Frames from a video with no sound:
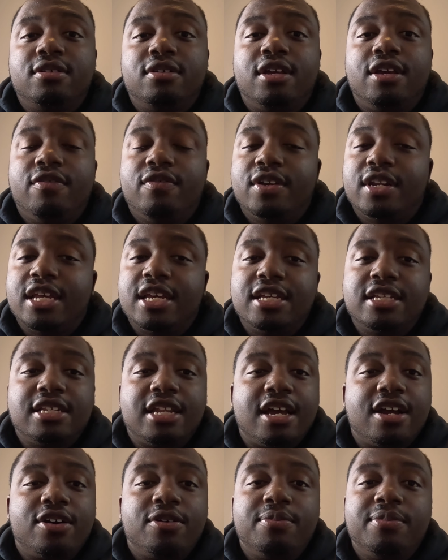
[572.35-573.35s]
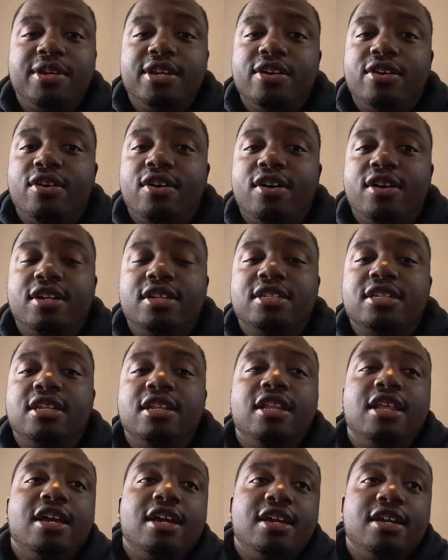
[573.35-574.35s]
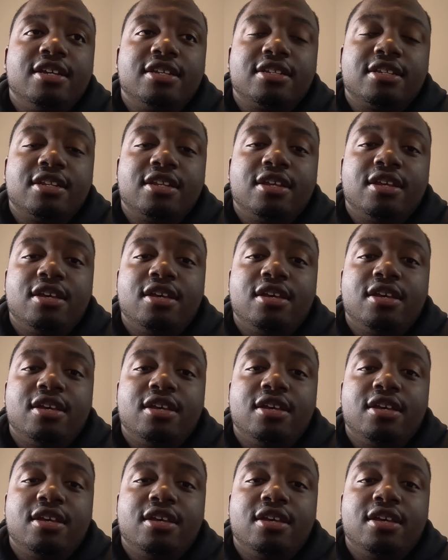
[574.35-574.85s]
Every day is not gonna be as hard as the last.